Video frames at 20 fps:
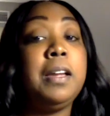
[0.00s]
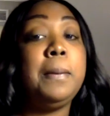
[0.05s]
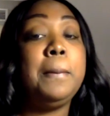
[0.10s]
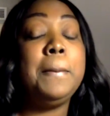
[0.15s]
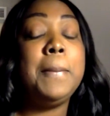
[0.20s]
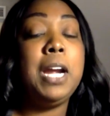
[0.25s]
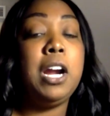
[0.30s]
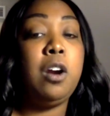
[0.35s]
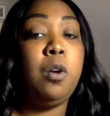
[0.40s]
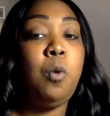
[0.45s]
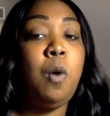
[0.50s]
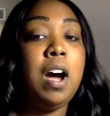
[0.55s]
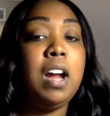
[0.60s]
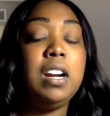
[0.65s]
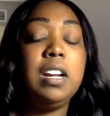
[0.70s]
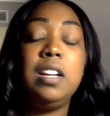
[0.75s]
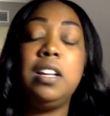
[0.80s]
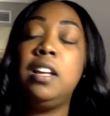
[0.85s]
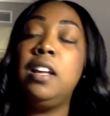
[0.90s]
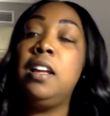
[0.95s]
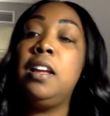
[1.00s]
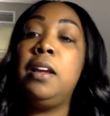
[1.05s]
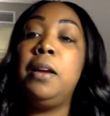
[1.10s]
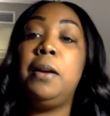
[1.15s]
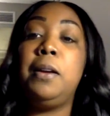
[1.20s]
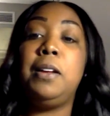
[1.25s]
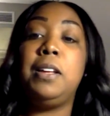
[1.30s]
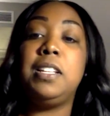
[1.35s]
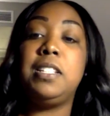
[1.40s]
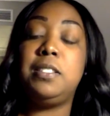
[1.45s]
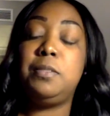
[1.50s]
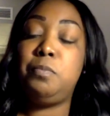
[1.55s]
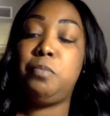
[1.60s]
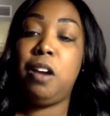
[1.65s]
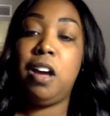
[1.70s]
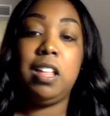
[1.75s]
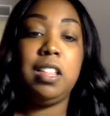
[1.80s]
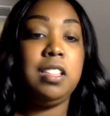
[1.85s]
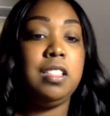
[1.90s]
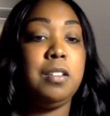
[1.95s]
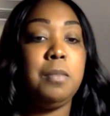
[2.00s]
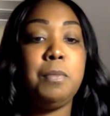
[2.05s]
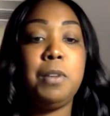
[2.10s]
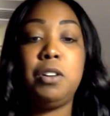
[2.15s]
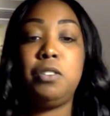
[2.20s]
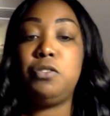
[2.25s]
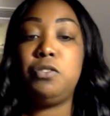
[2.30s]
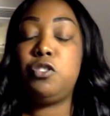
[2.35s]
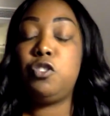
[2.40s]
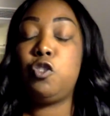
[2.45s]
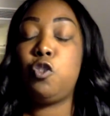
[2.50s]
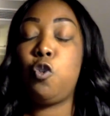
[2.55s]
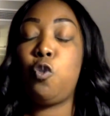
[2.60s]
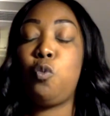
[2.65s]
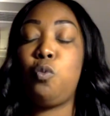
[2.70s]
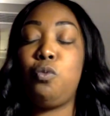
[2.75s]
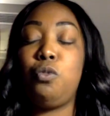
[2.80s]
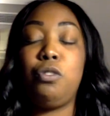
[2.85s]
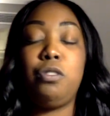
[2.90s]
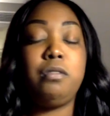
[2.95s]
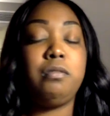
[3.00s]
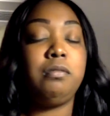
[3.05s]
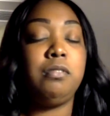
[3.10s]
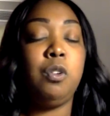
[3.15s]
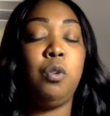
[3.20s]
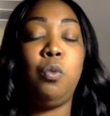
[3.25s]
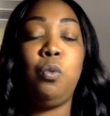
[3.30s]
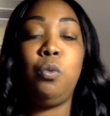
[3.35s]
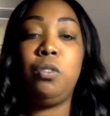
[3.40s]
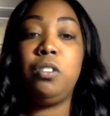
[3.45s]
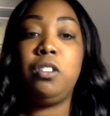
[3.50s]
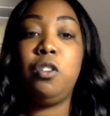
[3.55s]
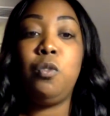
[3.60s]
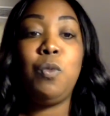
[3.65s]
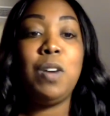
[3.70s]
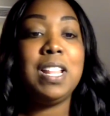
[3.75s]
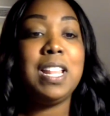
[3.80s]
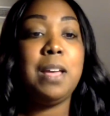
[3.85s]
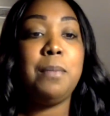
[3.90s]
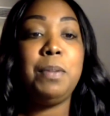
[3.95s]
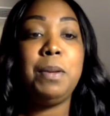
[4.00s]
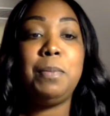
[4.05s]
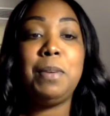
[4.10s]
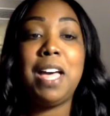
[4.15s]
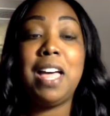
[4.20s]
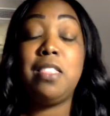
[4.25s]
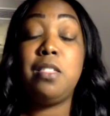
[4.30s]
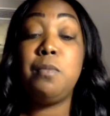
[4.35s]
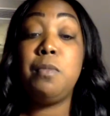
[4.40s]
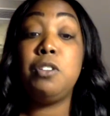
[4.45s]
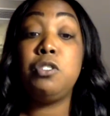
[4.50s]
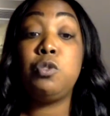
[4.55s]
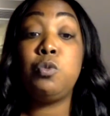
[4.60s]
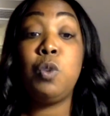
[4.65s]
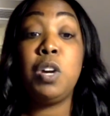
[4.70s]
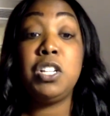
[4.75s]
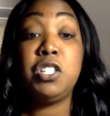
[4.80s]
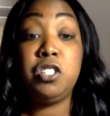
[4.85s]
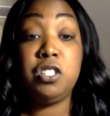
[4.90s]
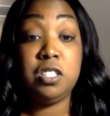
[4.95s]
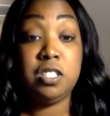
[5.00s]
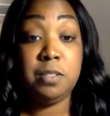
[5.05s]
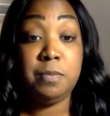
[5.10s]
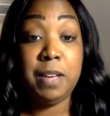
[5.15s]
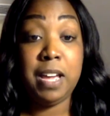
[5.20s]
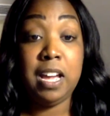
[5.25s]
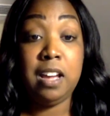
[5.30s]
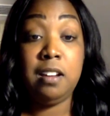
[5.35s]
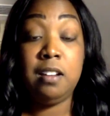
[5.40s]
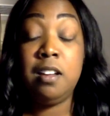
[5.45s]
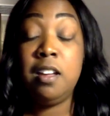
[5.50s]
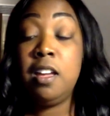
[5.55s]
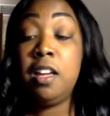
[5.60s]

Marijuana is probably the one that people have the most questions about.